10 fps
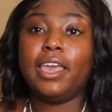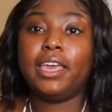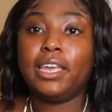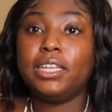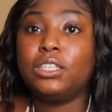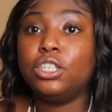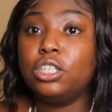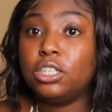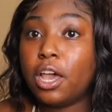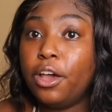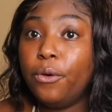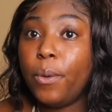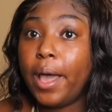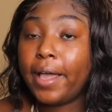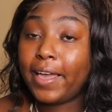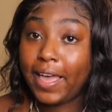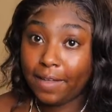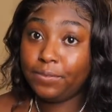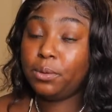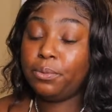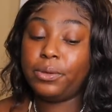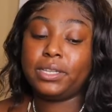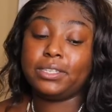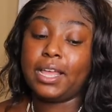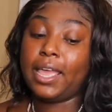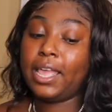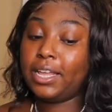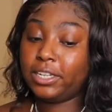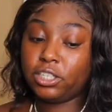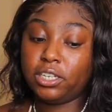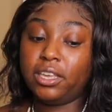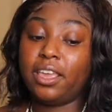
it's so comfortable. It's not itchy.